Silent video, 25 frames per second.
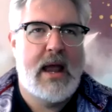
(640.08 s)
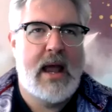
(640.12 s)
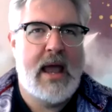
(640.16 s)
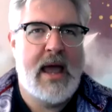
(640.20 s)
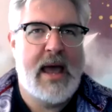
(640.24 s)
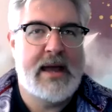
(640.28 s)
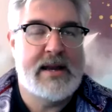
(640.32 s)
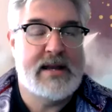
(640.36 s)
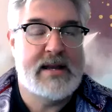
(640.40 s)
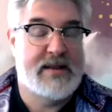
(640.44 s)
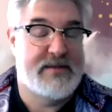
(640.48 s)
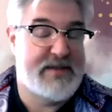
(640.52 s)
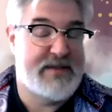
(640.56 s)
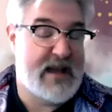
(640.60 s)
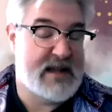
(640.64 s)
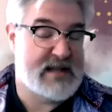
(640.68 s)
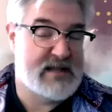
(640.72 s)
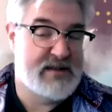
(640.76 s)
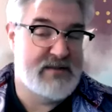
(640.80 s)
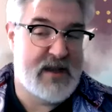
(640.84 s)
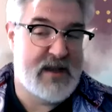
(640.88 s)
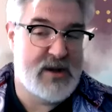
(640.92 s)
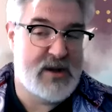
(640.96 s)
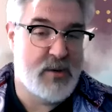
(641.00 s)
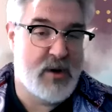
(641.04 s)
And if that's an
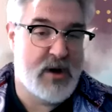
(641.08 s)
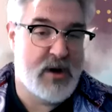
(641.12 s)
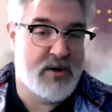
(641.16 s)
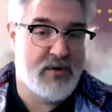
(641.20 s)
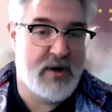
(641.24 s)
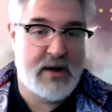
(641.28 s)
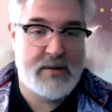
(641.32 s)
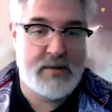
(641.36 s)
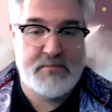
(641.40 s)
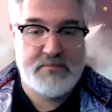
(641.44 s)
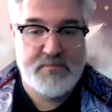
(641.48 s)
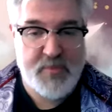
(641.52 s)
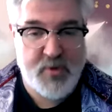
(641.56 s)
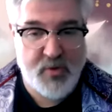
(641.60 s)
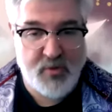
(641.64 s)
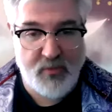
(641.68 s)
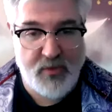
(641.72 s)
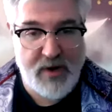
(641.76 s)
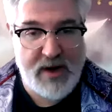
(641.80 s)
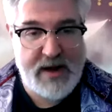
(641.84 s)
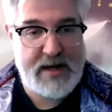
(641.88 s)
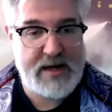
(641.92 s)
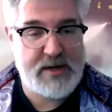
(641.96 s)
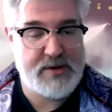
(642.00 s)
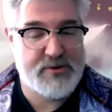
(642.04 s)
event you want to run,
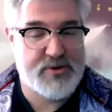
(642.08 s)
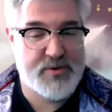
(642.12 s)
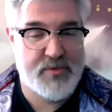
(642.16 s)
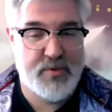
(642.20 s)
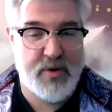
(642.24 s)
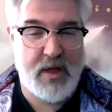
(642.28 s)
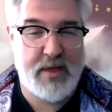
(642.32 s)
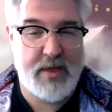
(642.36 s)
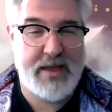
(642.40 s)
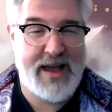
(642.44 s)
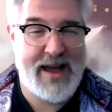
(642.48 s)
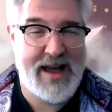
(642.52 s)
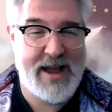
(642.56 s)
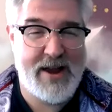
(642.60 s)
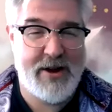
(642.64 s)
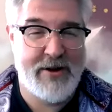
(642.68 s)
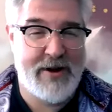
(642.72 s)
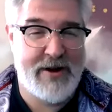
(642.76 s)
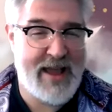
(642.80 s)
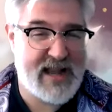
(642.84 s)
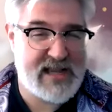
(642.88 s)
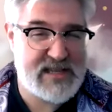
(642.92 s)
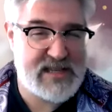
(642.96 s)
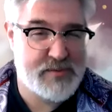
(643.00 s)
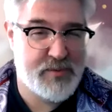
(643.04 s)
great. You should probably hire an
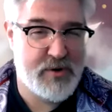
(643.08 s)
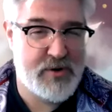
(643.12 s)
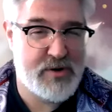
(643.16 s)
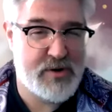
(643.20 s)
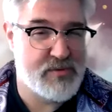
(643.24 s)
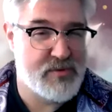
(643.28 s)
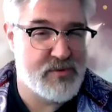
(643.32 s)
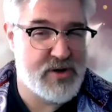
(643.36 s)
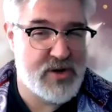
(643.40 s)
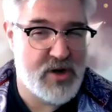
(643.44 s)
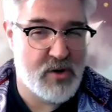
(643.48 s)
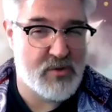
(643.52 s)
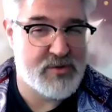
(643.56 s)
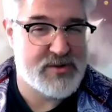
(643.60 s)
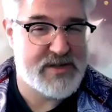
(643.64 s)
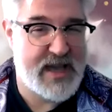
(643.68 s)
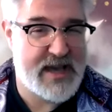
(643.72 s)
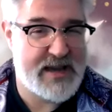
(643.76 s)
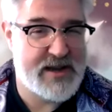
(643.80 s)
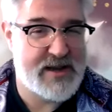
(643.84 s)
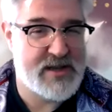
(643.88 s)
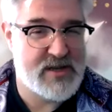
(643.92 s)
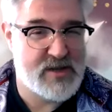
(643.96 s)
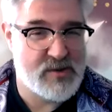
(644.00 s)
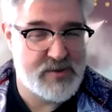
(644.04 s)
expert who knows how
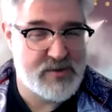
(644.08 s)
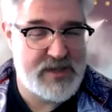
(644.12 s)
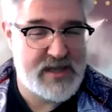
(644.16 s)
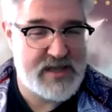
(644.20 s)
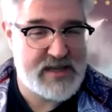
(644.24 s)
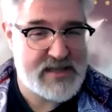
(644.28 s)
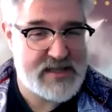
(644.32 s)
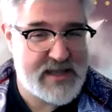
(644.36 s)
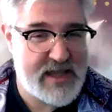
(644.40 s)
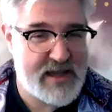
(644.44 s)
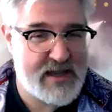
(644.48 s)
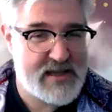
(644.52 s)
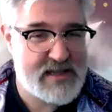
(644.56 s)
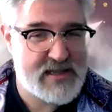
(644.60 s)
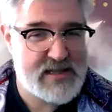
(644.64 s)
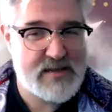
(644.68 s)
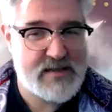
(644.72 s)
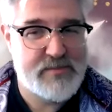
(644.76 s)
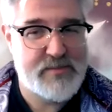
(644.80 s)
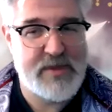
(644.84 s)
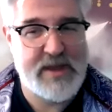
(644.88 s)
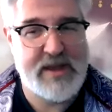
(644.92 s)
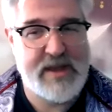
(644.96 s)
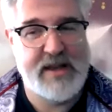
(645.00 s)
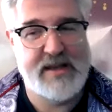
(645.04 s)
to do these things
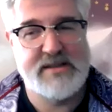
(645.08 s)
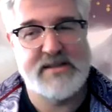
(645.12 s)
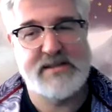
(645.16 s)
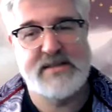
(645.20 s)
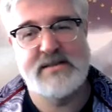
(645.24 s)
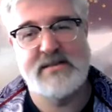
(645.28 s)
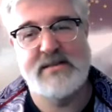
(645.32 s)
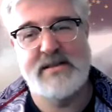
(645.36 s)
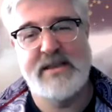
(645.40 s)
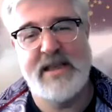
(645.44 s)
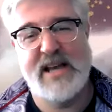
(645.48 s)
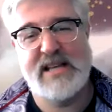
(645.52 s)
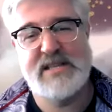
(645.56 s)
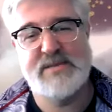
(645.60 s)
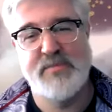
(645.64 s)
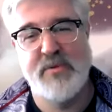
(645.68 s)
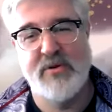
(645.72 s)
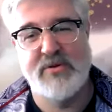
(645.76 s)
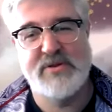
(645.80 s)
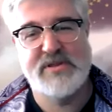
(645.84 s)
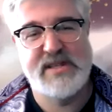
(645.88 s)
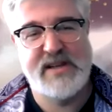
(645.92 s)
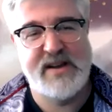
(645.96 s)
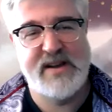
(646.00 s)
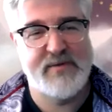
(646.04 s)
because the
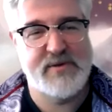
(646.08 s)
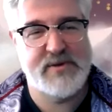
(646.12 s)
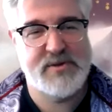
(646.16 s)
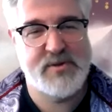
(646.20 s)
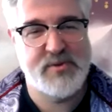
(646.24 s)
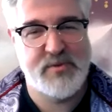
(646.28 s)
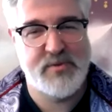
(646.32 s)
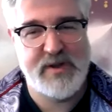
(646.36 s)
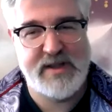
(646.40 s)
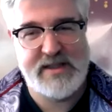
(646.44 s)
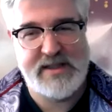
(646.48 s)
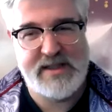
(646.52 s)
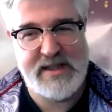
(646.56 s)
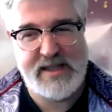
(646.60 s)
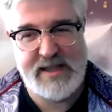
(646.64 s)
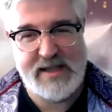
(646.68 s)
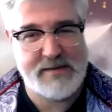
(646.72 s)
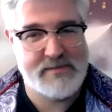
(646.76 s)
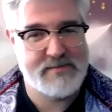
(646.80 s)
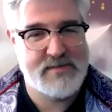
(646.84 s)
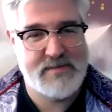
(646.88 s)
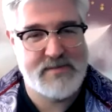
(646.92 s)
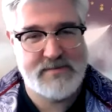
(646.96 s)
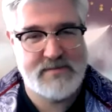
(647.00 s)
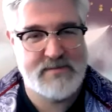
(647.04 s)
expert's the difference between the
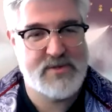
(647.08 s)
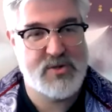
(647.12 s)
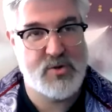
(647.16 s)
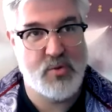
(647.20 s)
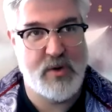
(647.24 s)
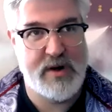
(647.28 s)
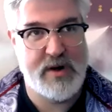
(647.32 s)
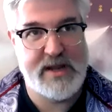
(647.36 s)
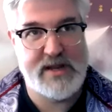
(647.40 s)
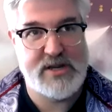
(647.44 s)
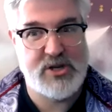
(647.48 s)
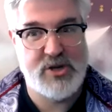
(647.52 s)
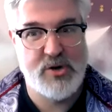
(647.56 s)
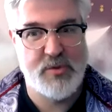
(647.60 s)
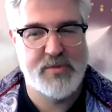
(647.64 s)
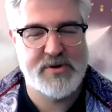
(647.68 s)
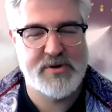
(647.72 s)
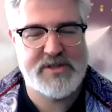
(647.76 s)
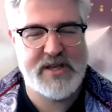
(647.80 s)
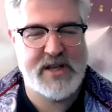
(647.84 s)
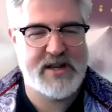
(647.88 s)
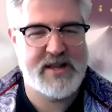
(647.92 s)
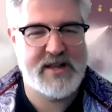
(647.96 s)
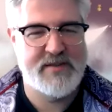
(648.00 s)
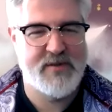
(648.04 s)

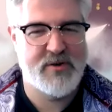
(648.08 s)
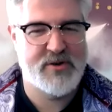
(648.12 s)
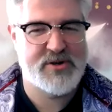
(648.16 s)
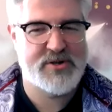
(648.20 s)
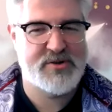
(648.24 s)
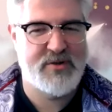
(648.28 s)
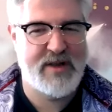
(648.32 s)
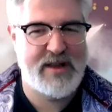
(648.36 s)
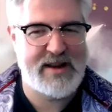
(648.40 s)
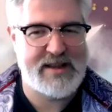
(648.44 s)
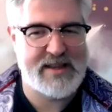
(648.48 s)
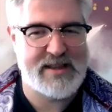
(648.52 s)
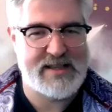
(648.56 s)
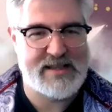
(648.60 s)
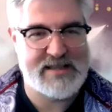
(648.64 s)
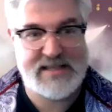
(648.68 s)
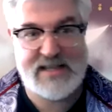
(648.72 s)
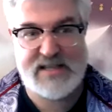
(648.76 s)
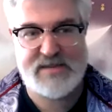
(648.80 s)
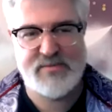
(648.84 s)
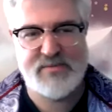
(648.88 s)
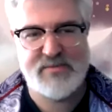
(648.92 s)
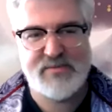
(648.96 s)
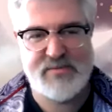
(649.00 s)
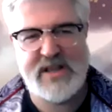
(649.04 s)
22% conversion rate and the
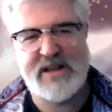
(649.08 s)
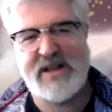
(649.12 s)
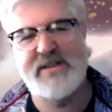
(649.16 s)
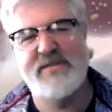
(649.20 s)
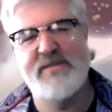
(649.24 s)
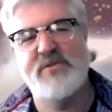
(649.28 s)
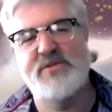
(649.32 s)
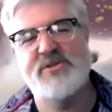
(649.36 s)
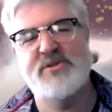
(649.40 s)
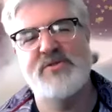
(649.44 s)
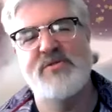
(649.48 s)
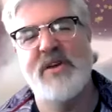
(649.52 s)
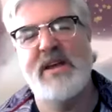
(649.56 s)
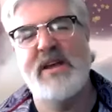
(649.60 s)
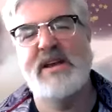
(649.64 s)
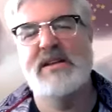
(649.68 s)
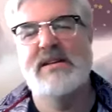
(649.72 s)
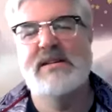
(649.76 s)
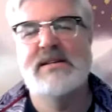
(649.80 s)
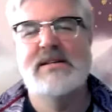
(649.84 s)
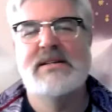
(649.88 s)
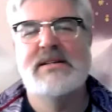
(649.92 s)
6% conversion rate.